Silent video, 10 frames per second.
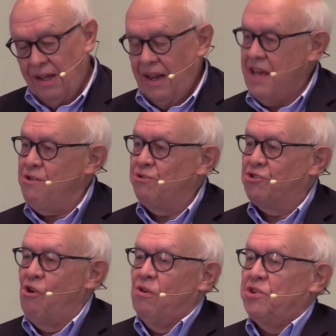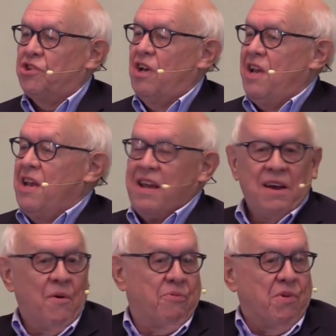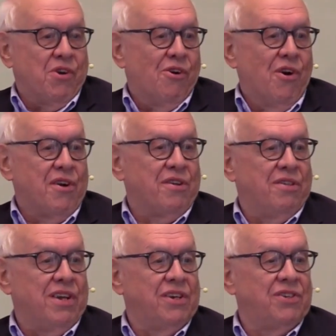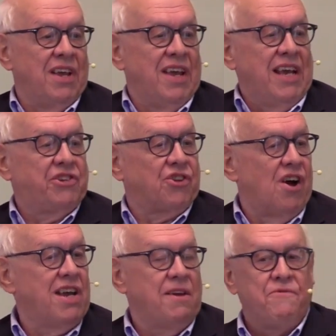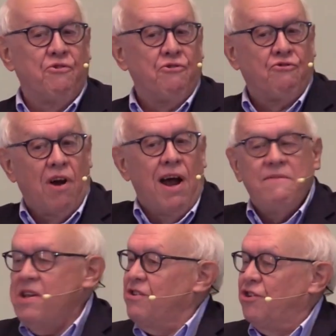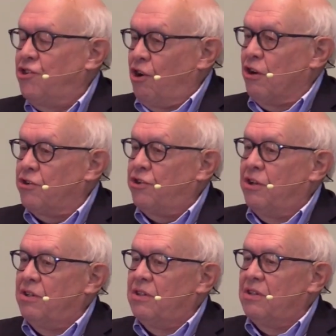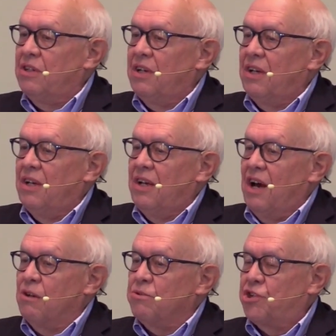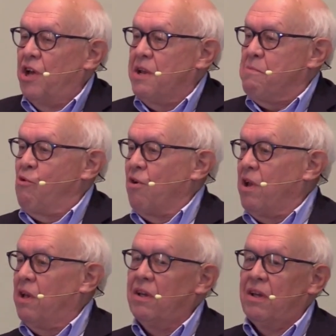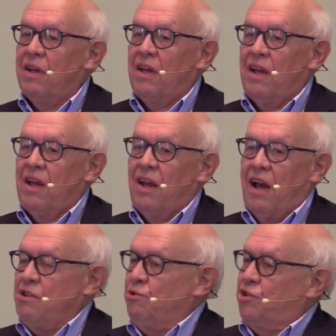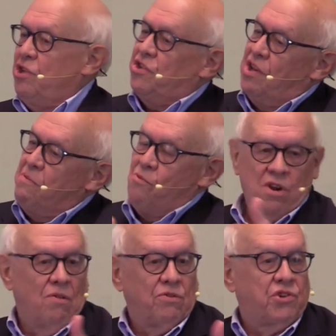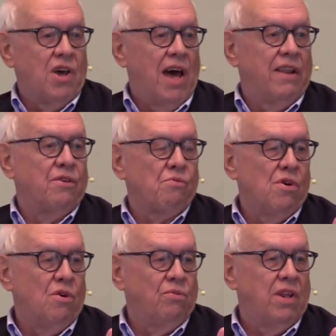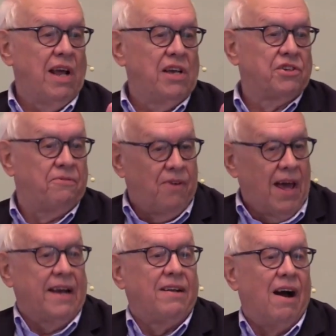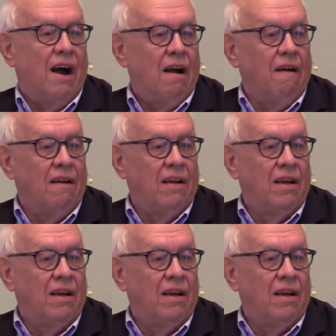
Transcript: He used to always say, with regard to this, it's like if you're driving to church on Sunday morning and you see someone on the side of the road that has a flat tire